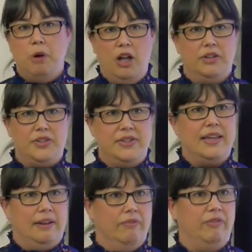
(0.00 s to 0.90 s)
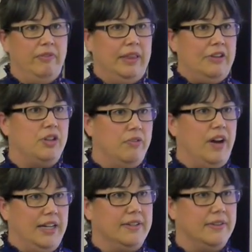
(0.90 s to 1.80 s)
policies that have led to the
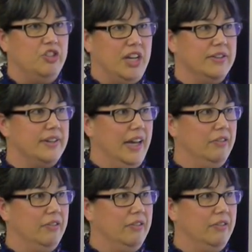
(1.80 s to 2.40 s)
findings of genocide,